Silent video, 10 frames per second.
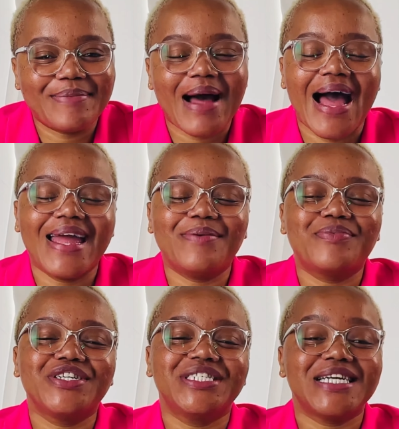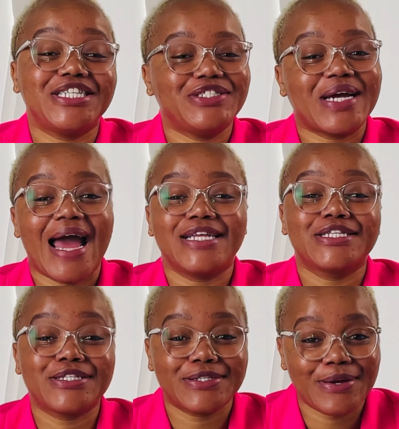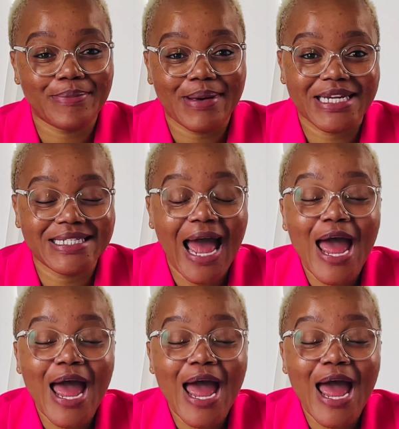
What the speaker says: I appreciate you guys so much.